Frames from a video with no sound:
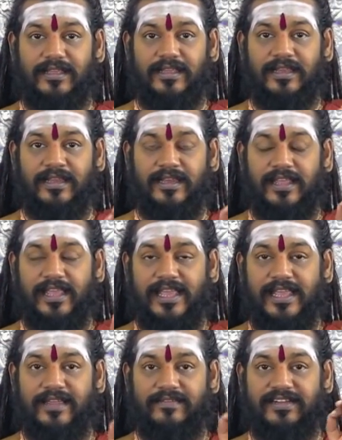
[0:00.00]
In
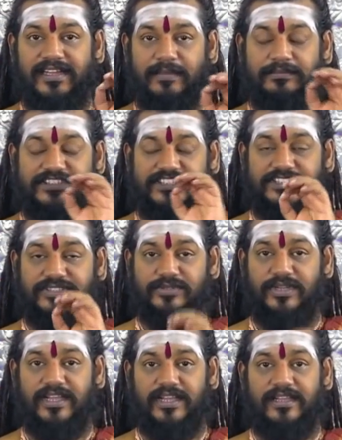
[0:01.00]
E equal to MC
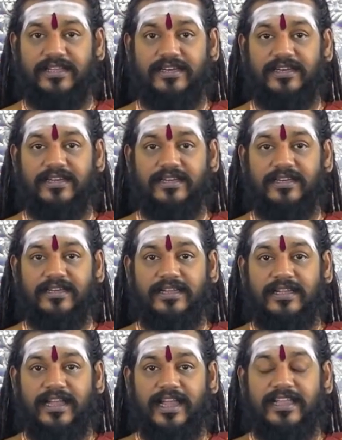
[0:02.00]
square,
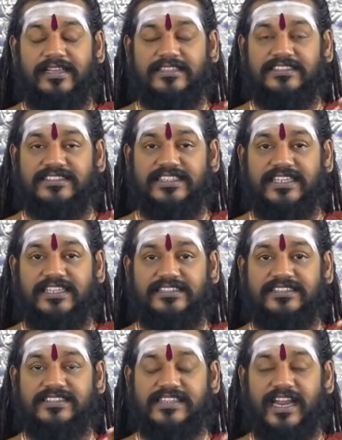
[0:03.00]
Einstein
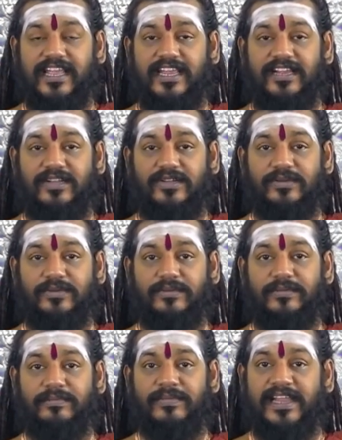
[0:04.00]
is trying
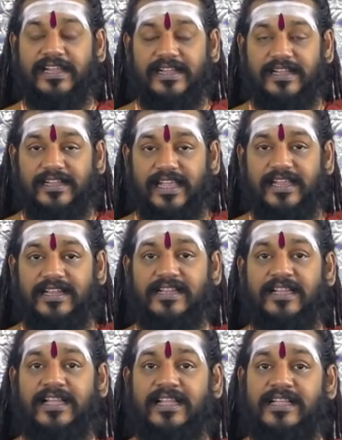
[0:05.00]
to maintain
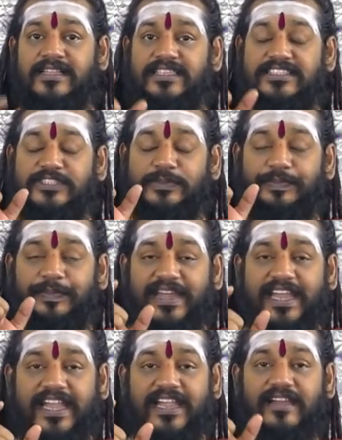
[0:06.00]
the
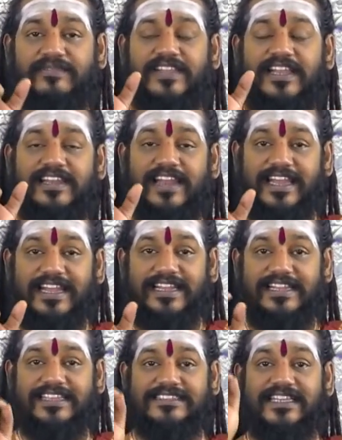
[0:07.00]
speed of the
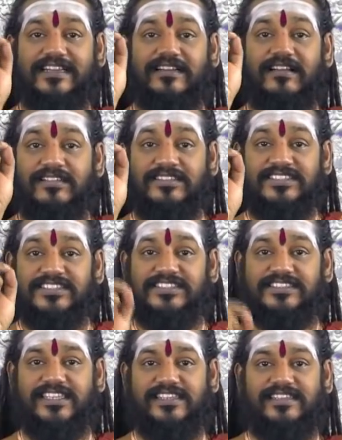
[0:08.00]
light as a
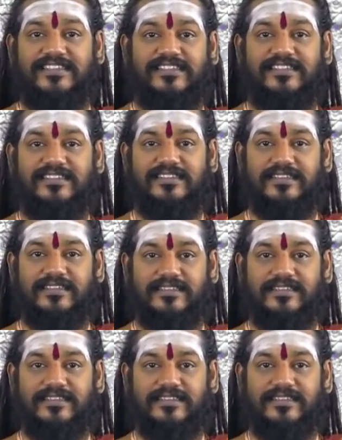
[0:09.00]
constant.